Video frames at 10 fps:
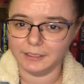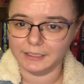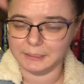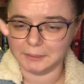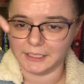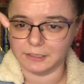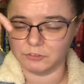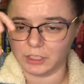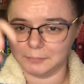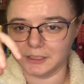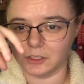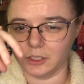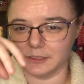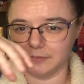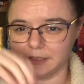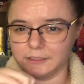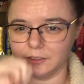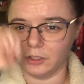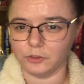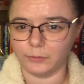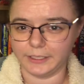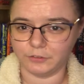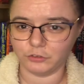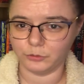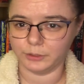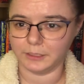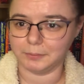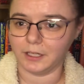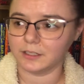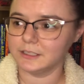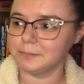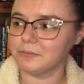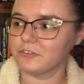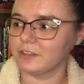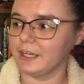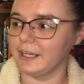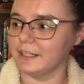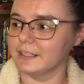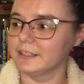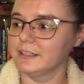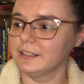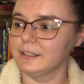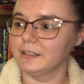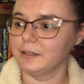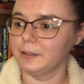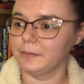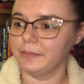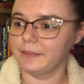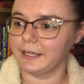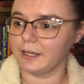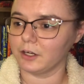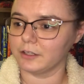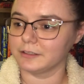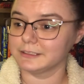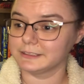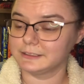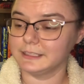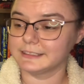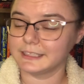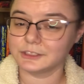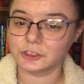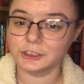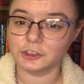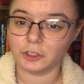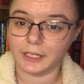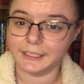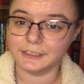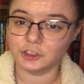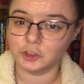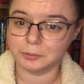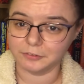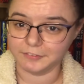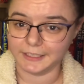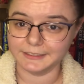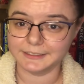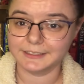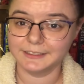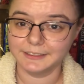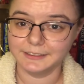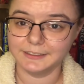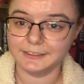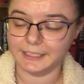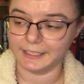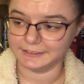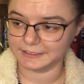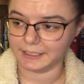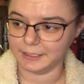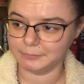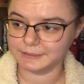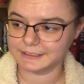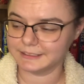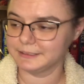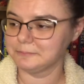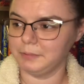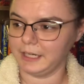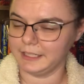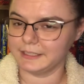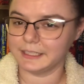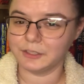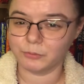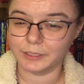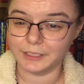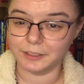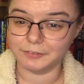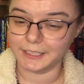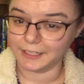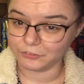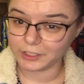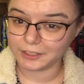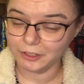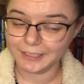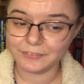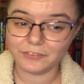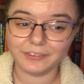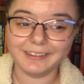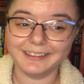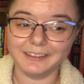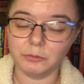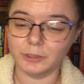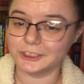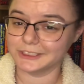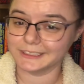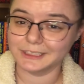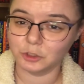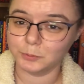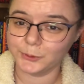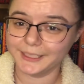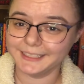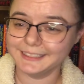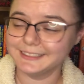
the beginning of time in the Garden of Eden all the way to the apocalypse. And they are essentially trying to prevent the end times by getting rid of the Antichrist, which is a little boy.